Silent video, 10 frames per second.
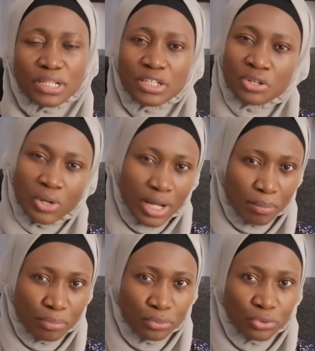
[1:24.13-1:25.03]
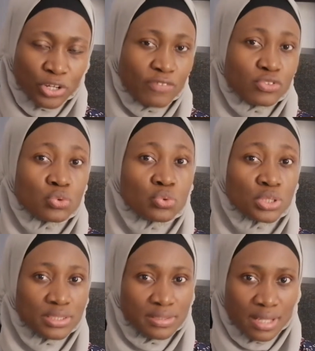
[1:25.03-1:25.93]
peeling your apple, you have to
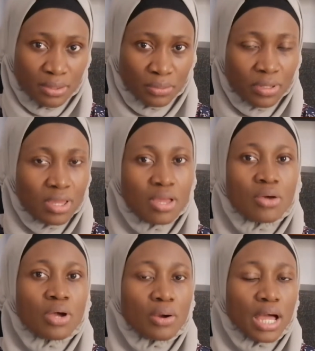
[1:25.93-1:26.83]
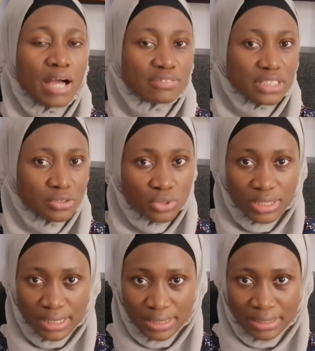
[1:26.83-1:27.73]
cook it down. After
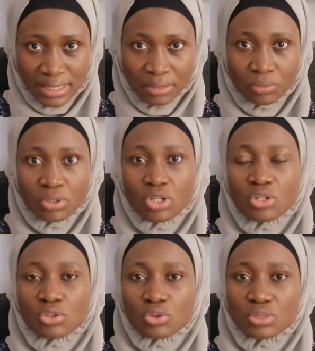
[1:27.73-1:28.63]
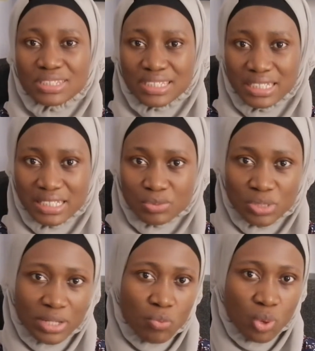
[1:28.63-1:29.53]
cooking it down, thin it
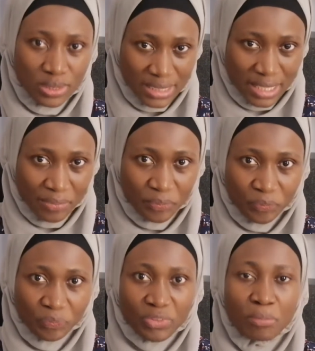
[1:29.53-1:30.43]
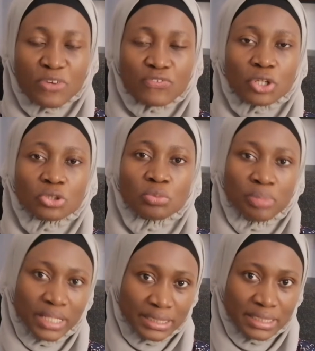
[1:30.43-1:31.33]
with the water before you
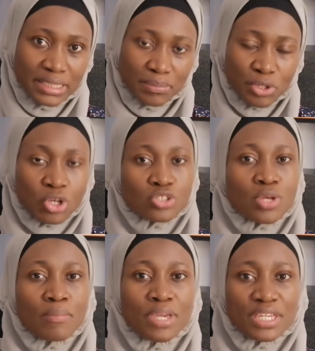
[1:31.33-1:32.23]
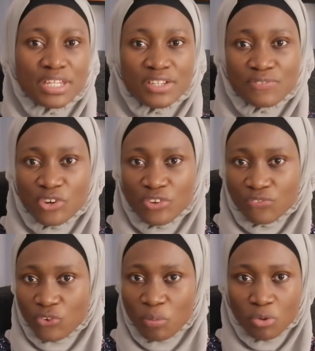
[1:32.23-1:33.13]
blend it, because you are making it for a
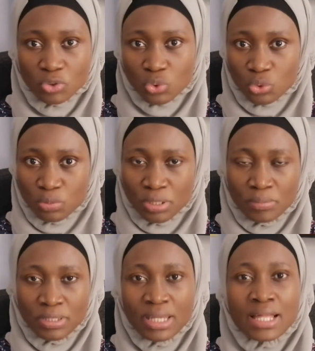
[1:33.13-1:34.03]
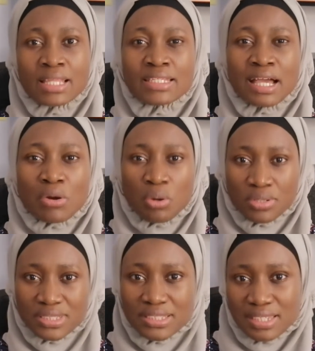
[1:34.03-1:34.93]
4-month-old baby. Their
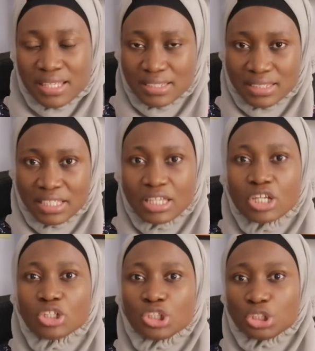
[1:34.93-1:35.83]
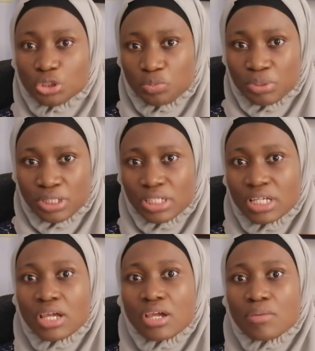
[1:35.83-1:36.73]
consistency should be